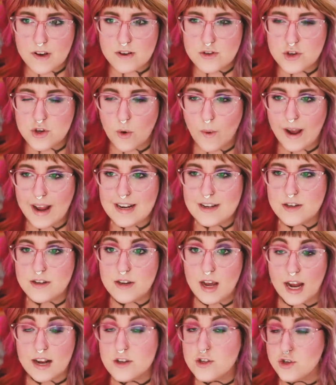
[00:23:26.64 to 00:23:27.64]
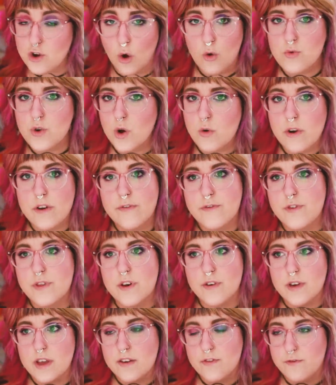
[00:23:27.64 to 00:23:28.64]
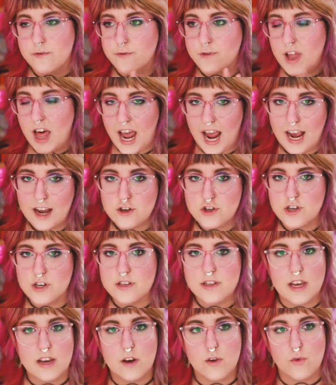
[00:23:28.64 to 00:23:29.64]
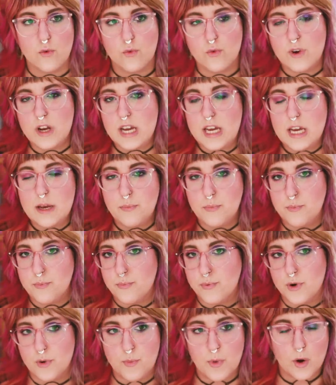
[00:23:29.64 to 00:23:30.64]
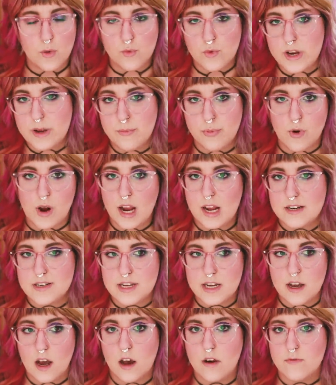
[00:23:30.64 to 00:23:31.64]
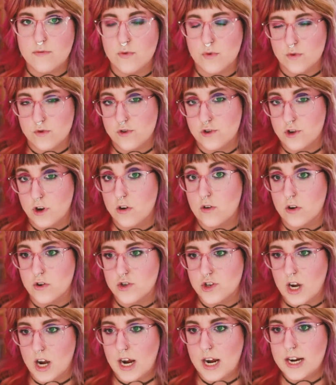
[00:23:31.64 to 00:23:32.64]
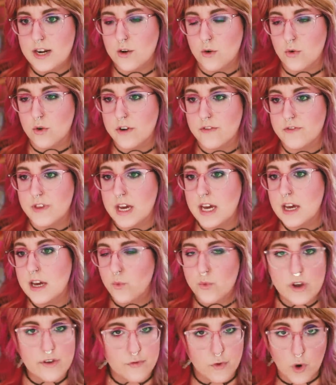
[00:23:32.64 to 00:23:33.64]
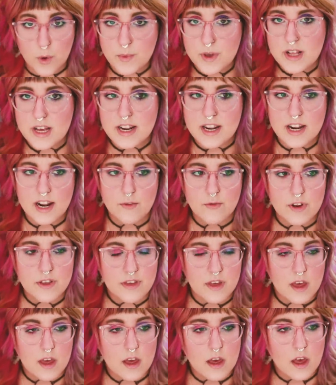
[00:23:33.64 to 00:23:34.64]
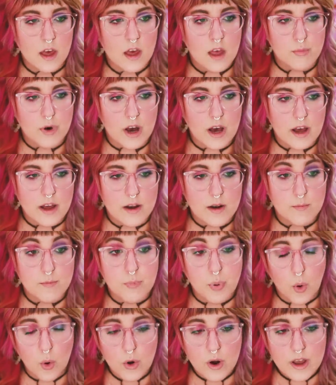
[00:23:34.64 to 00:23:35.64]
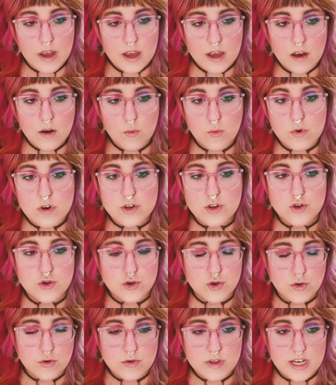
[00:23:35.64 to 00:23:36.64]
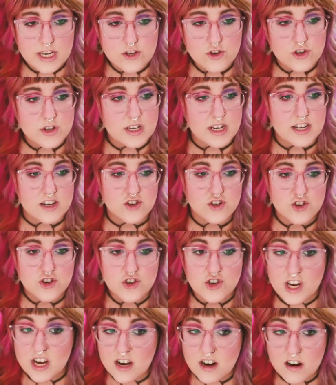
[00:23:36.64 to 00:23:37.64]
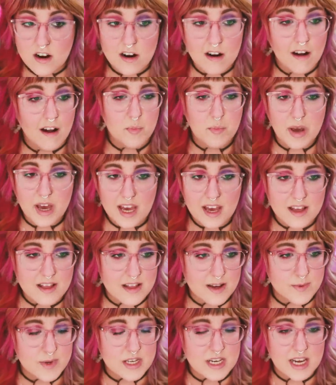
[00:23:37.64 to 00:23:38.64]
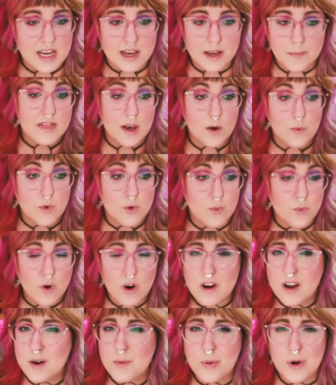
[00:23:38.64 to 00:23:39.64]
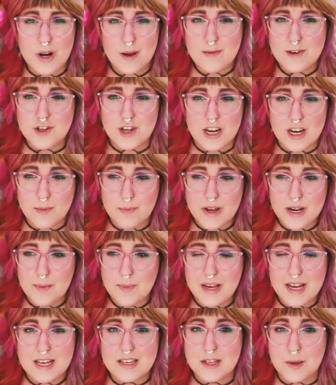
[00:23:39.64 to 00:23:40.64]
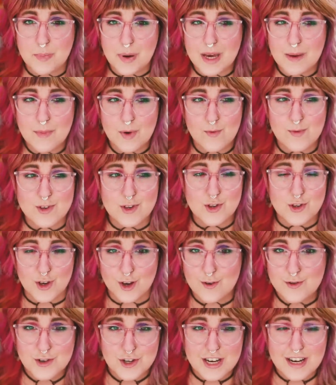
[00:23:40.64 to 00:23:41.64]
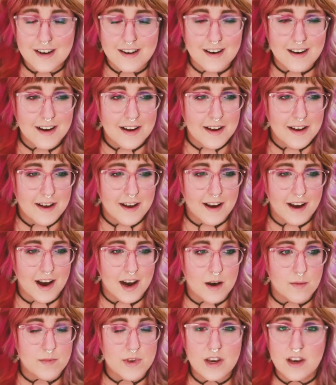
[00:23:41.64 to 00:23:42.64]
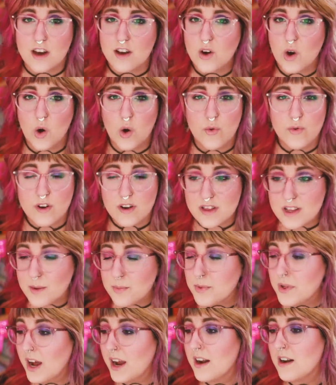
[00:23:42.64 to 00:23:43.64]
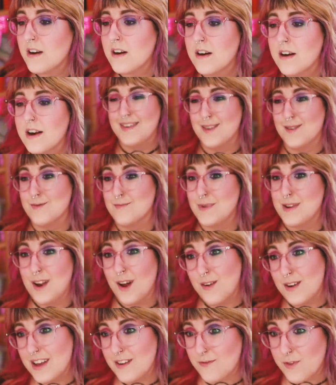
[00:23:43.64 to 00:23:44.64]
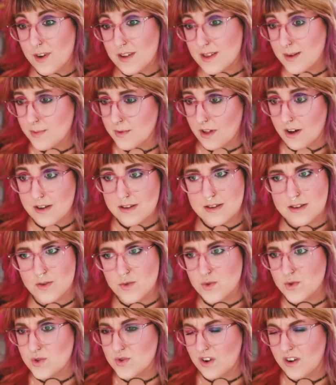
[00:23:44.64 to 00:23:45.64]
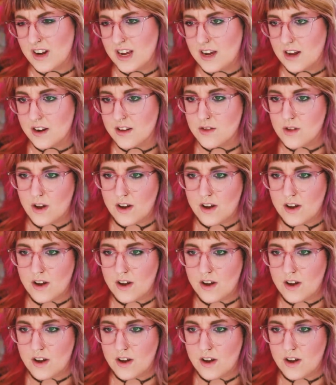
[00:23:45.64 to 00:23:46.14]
So I I don't know if the if Flash is like a re-promo rebranding of Rouge Coco Shine, or if they reformulated everything. But Boy was truly just like a sheer pink lipstick that would work on pretty much anybody because the pigment was so sheer. Um, it could go over a lip liner. There would be no need for a lip gloss because it was already kind of